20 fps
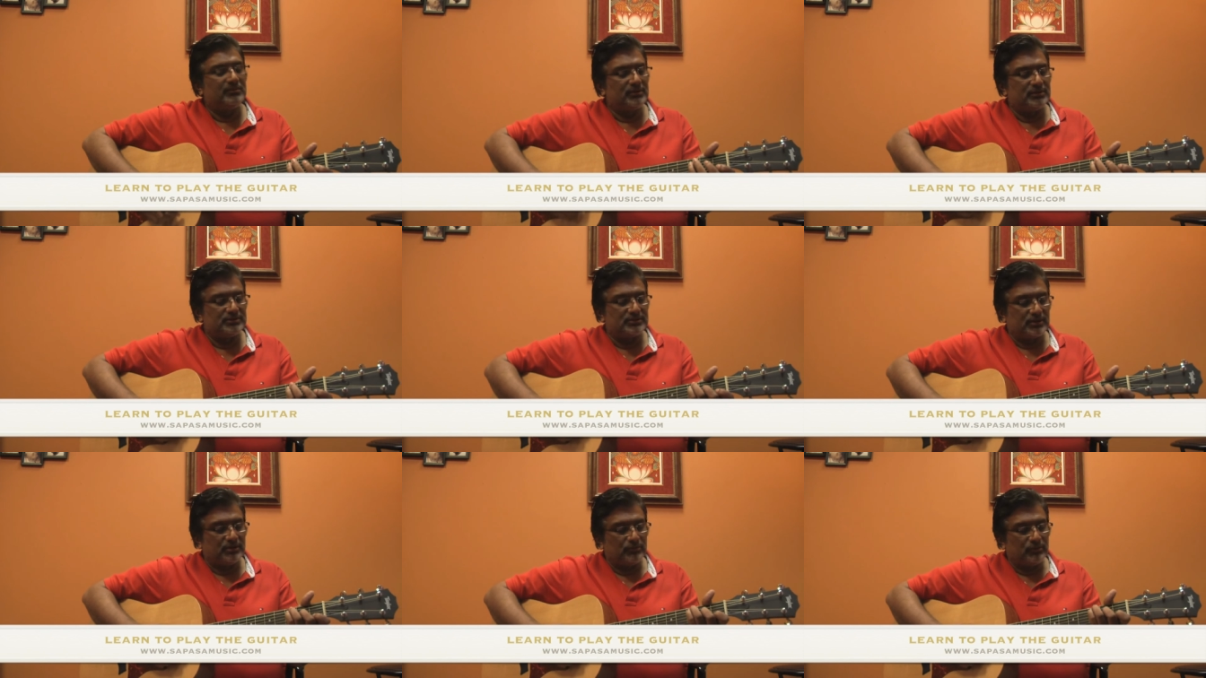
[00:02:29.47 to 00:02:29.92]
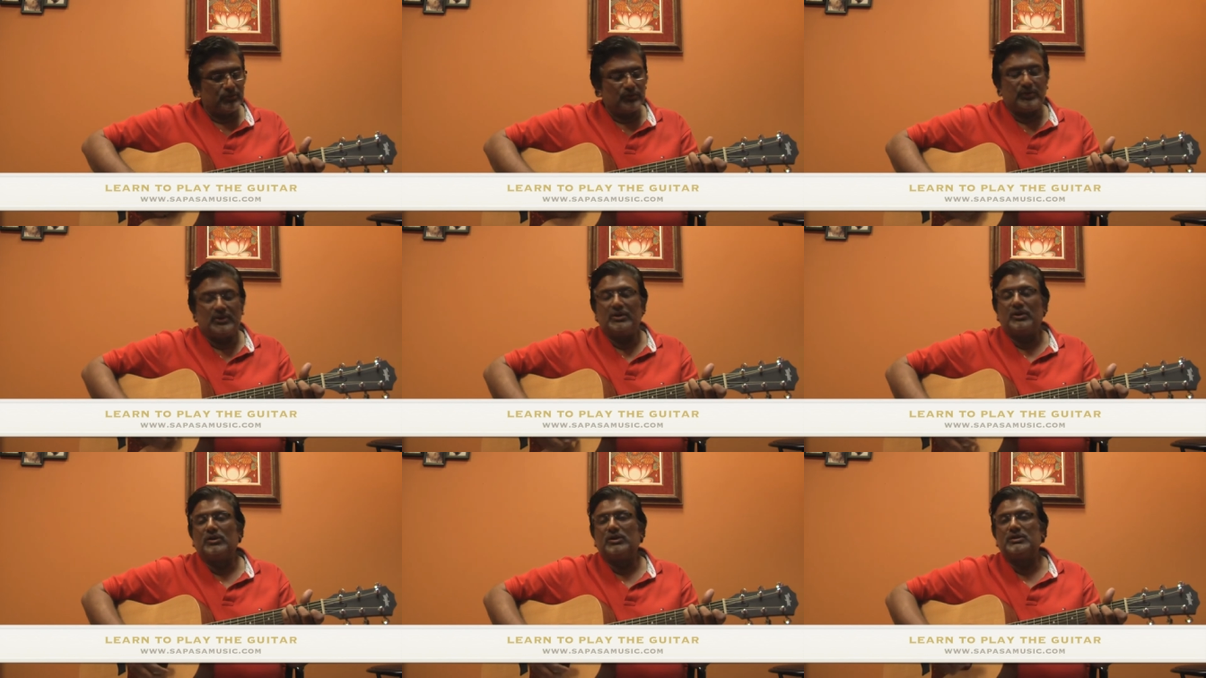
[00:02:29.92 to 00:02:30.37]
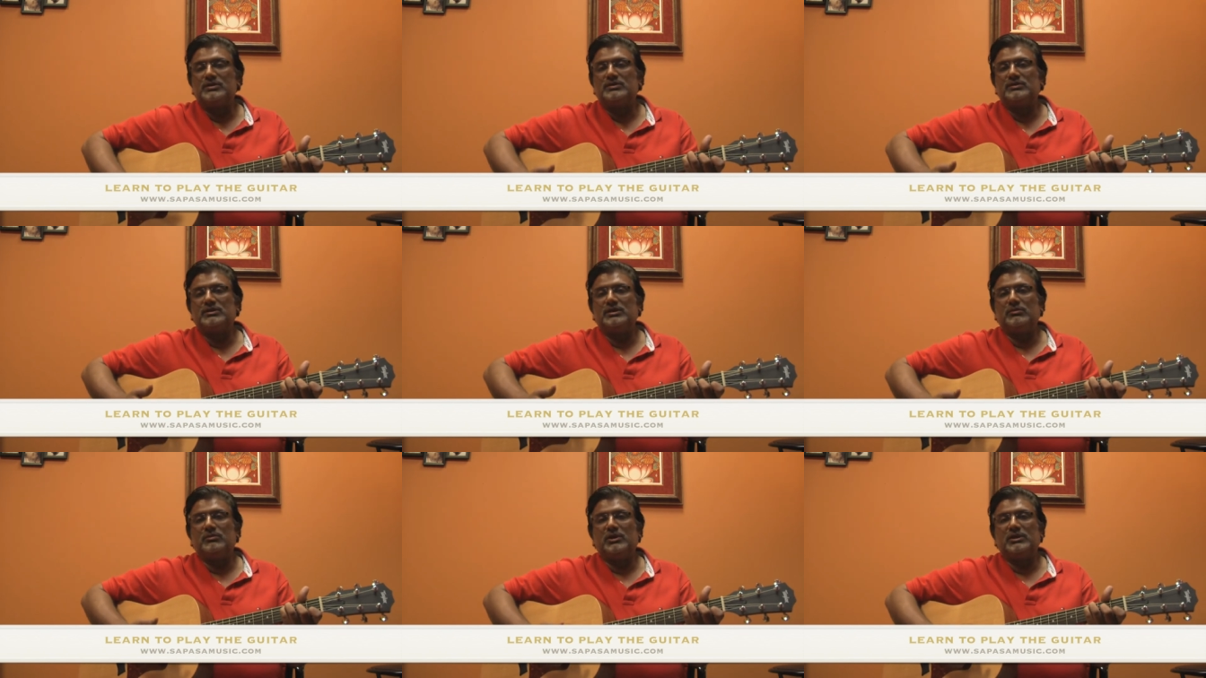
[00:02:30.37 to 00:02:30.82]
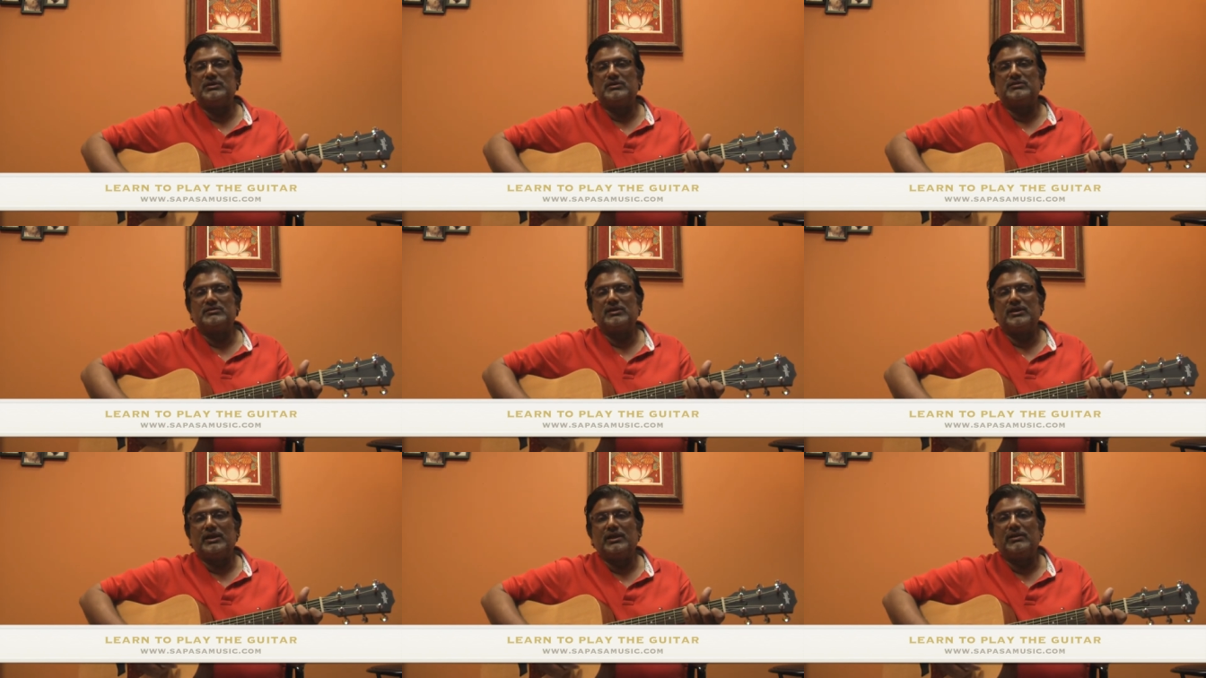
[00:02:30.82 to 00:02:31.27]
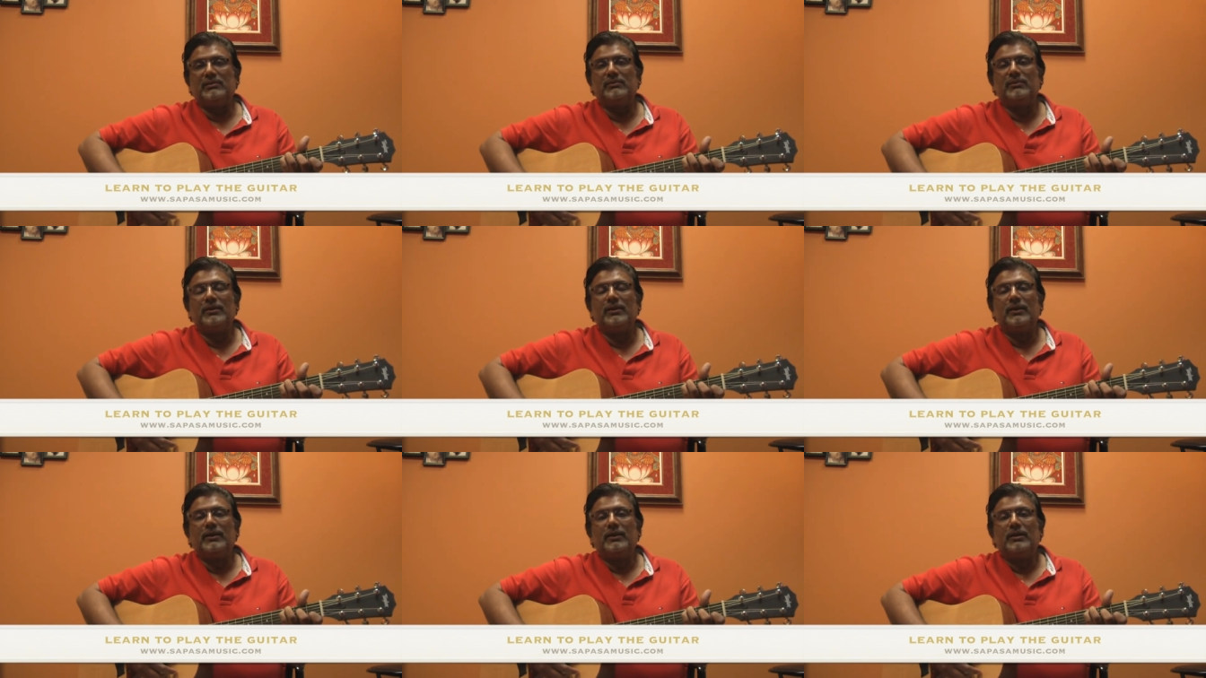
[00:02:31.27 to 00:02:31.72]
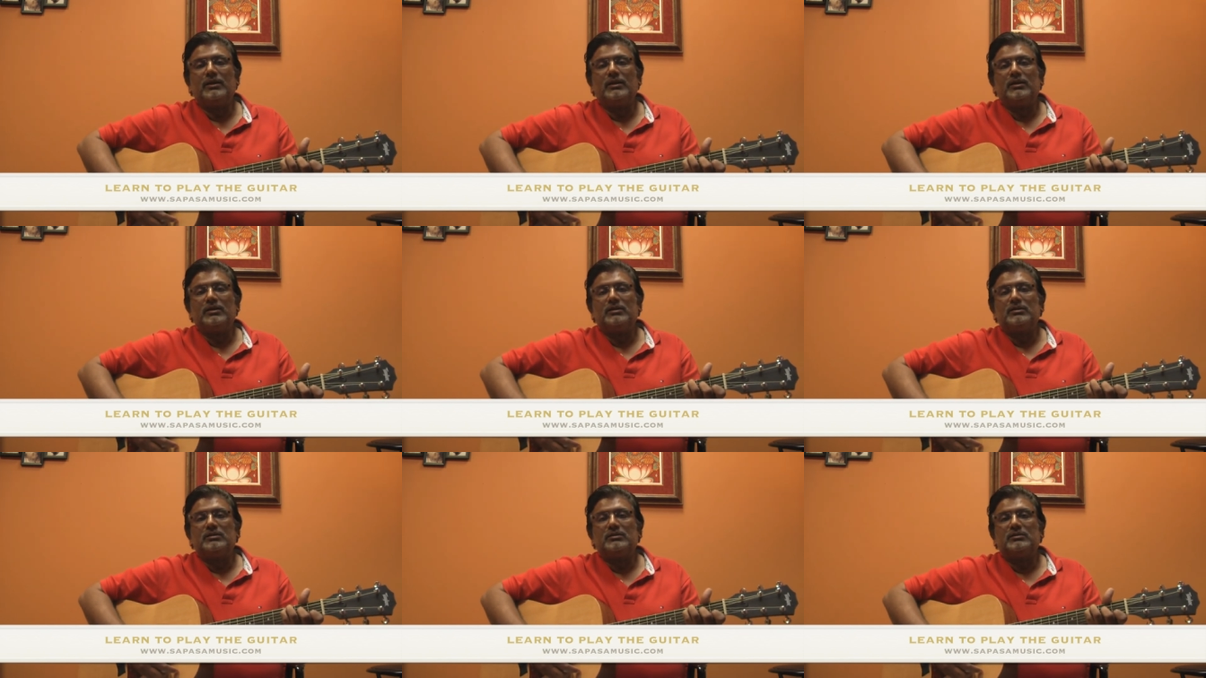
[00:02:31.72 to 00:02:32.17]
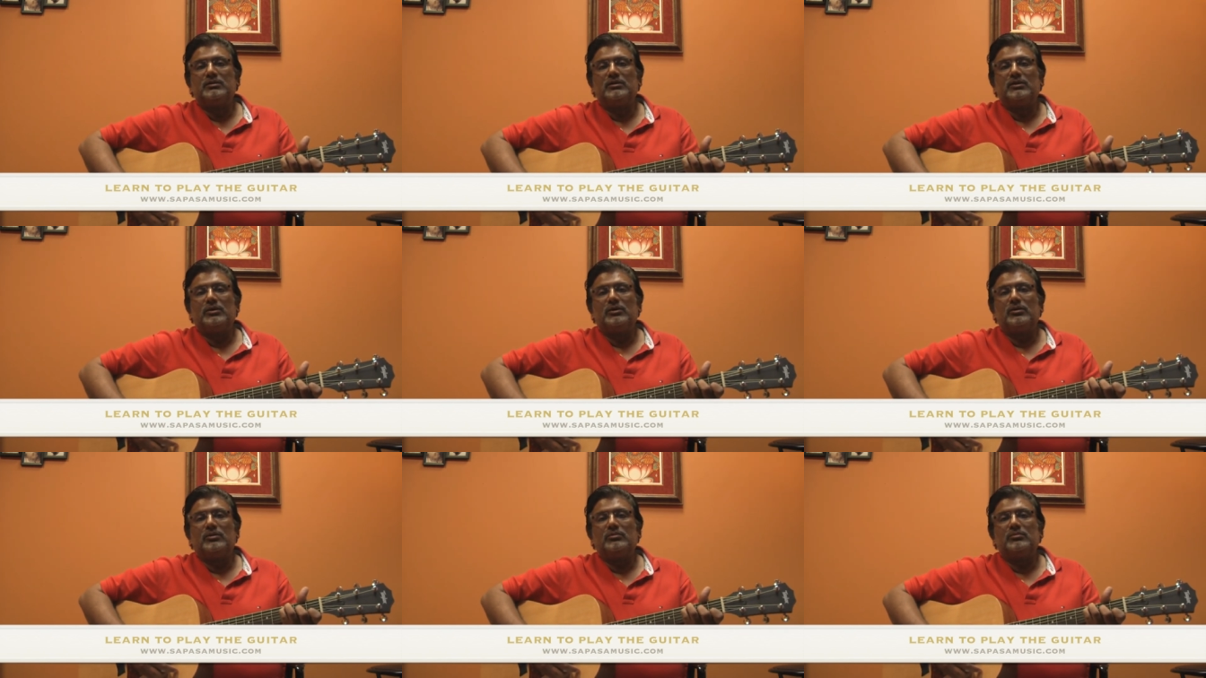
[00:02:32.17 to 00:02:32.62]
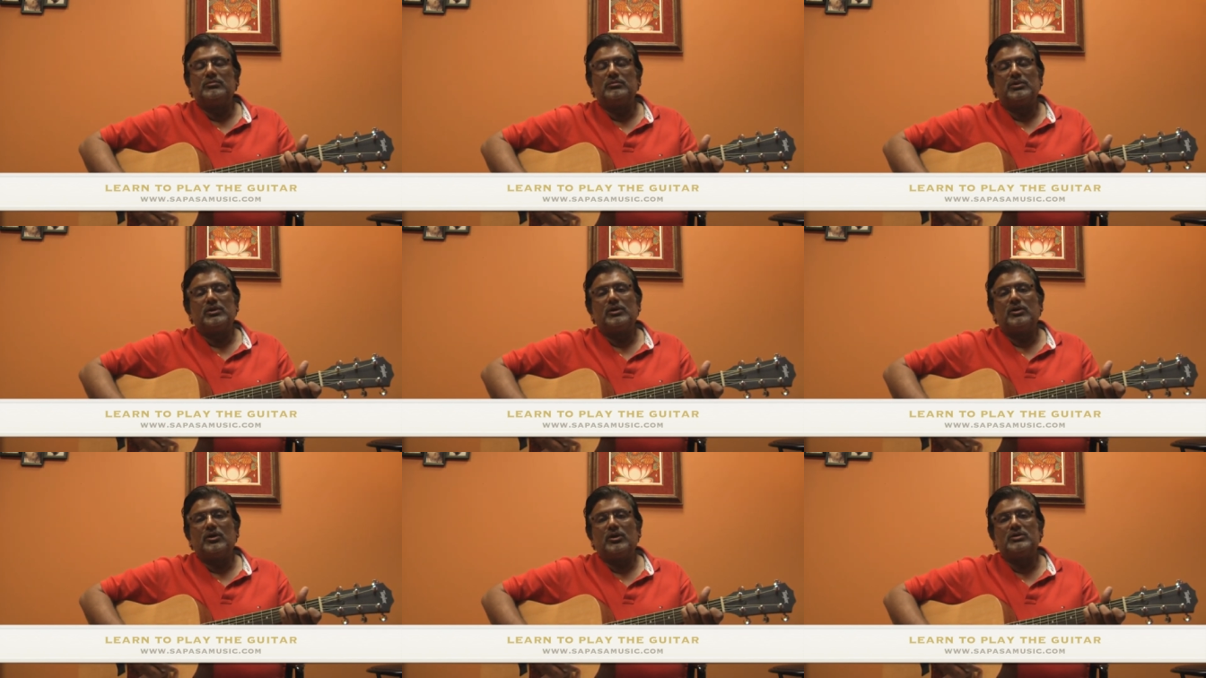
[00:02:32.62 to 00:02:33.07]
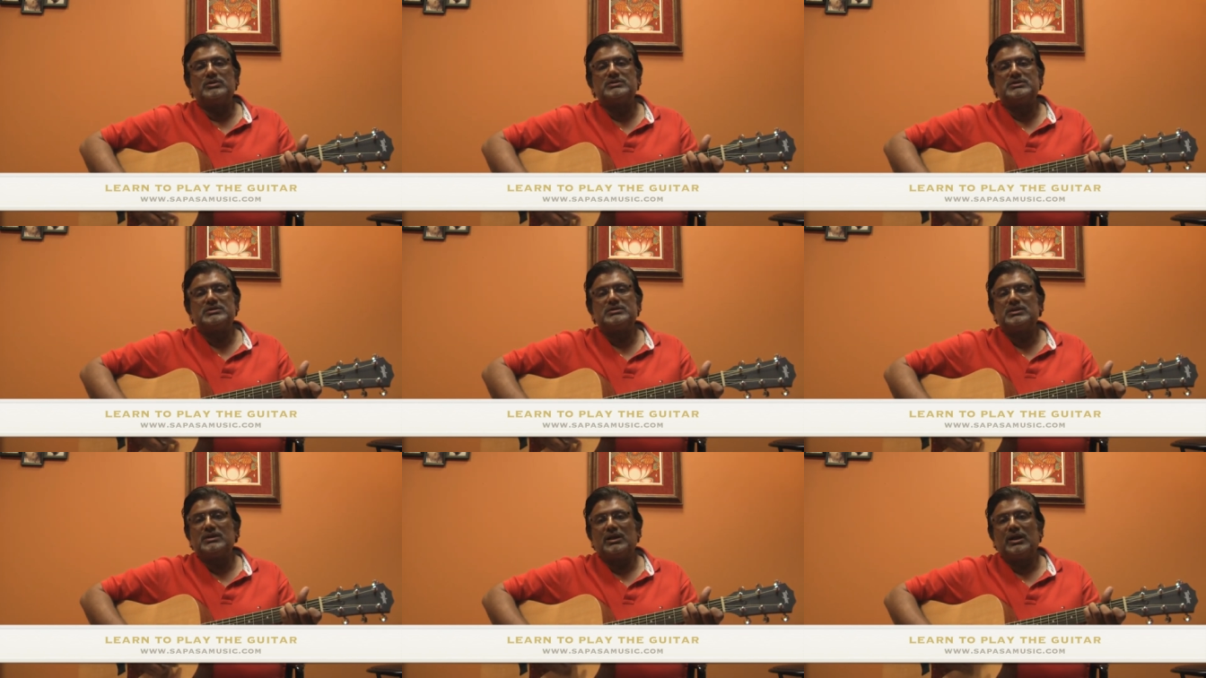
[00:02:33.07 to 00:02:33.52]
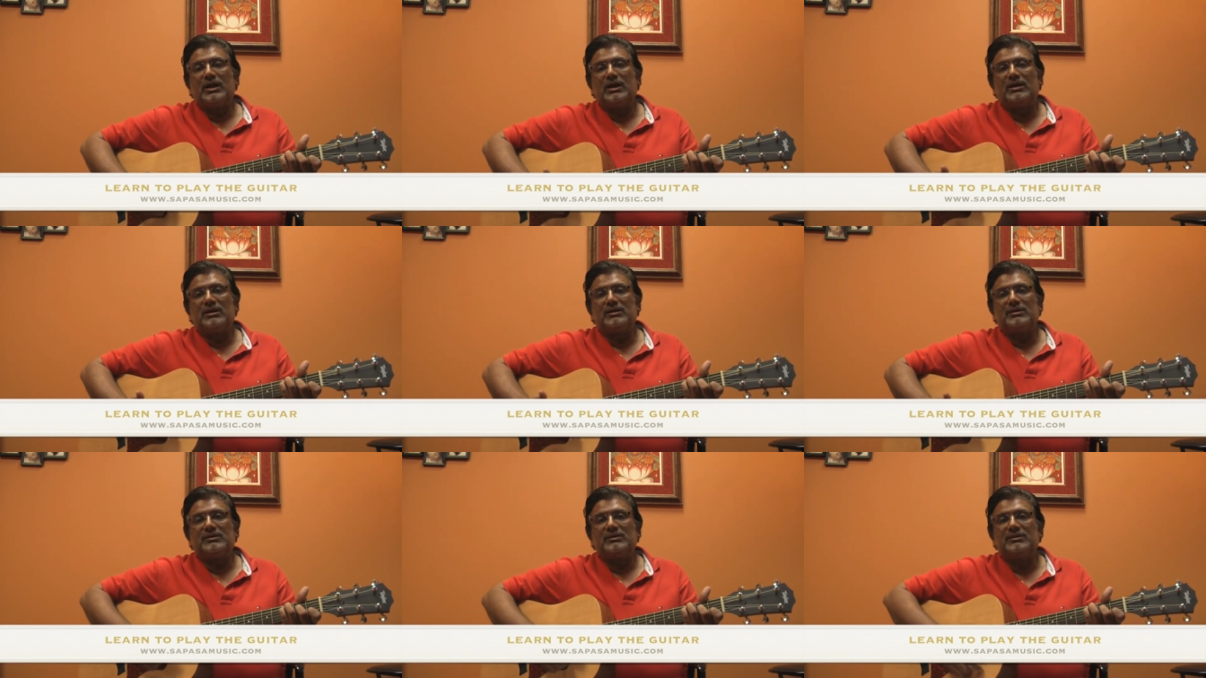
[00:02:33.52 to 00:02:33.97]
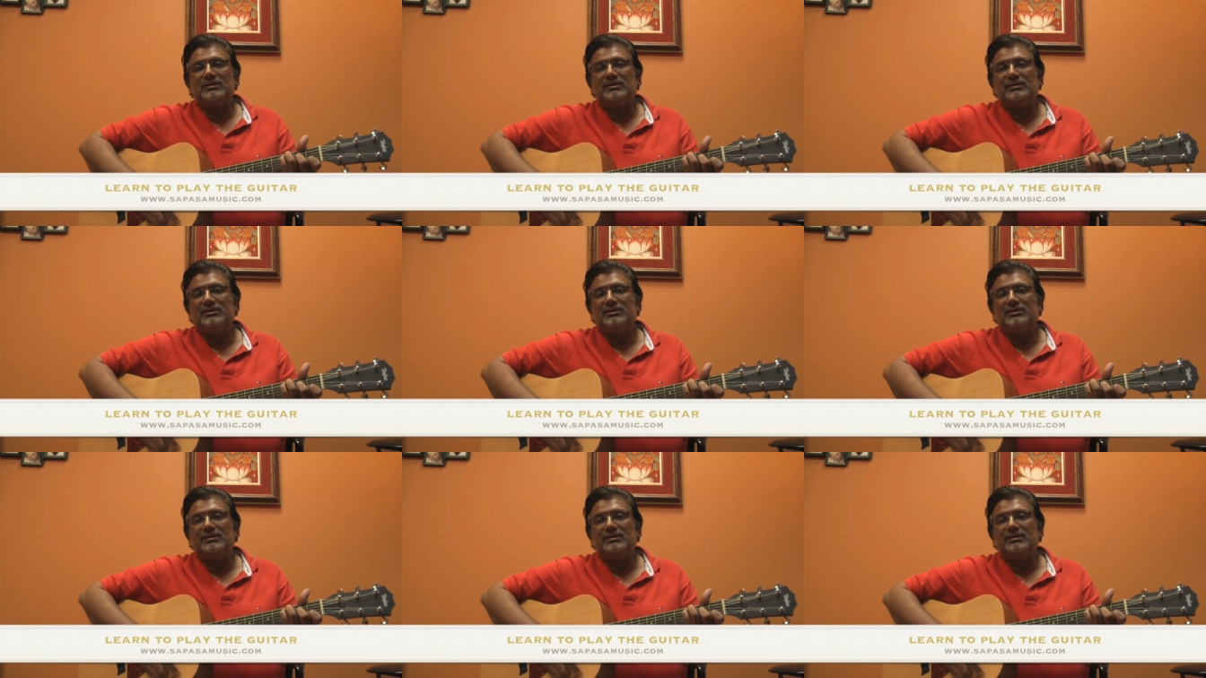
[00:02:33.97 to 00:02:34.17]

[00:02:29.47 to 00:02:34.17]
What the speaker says: This time using on a C major scale. So chords are,